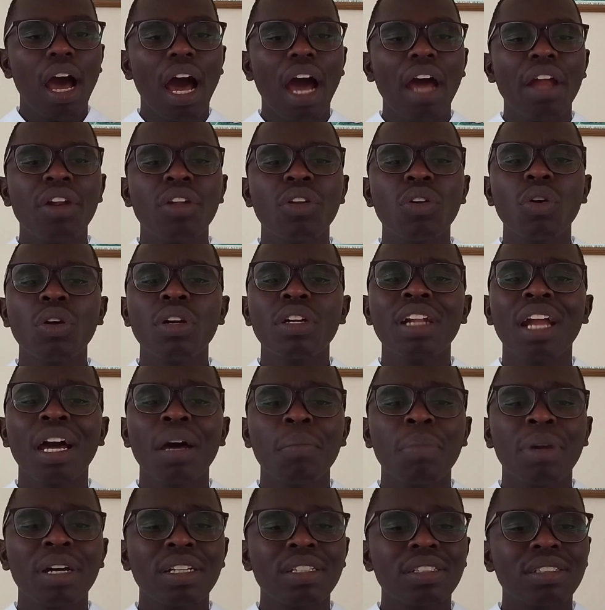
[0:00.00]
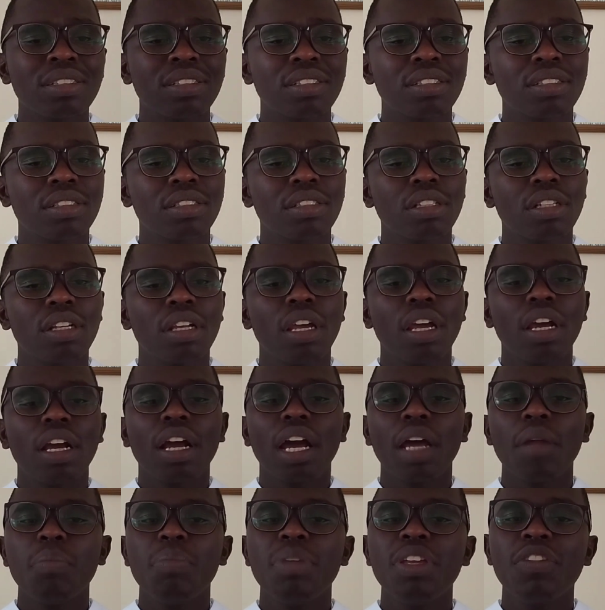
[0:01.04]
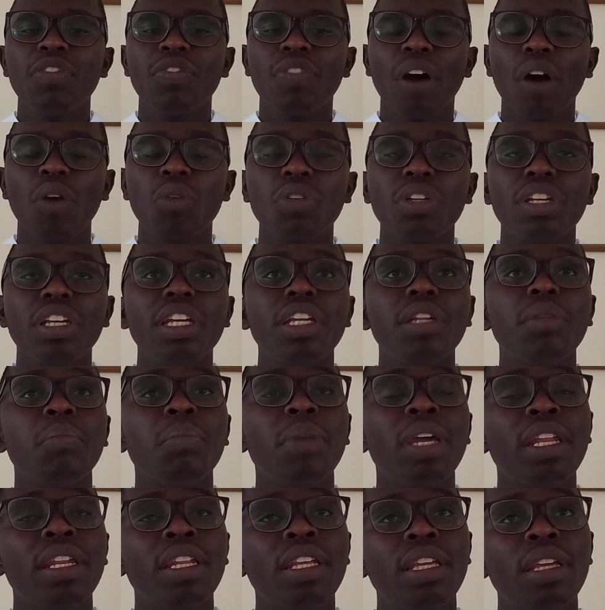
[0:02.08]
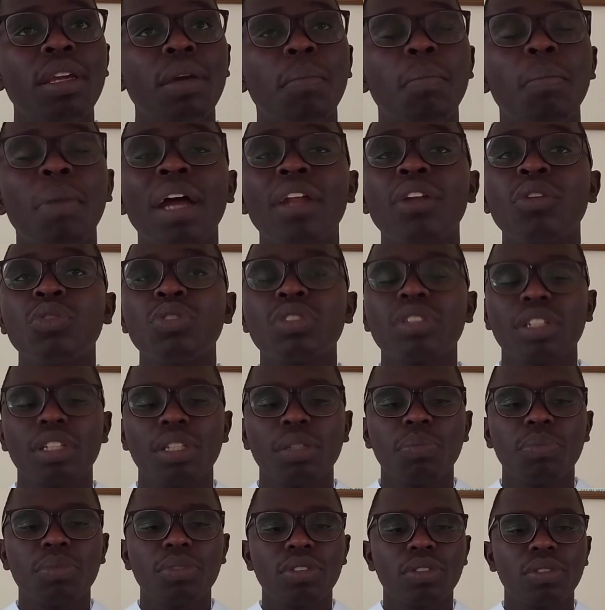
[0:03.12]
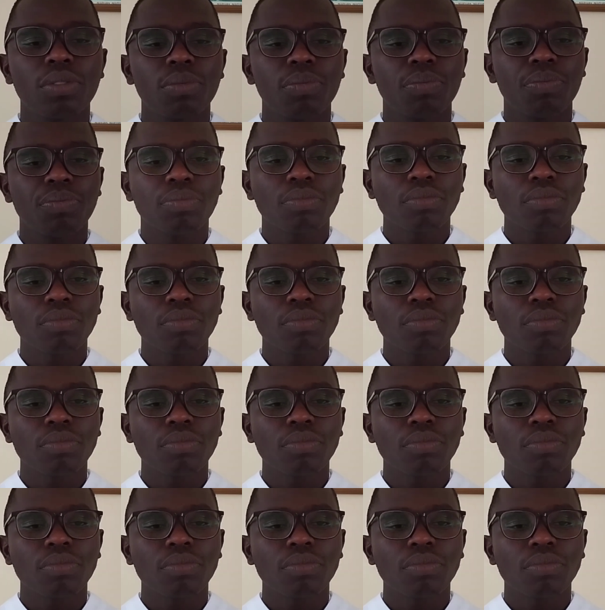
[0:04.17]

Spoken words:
and wrong numbers can be found in many manuscripts.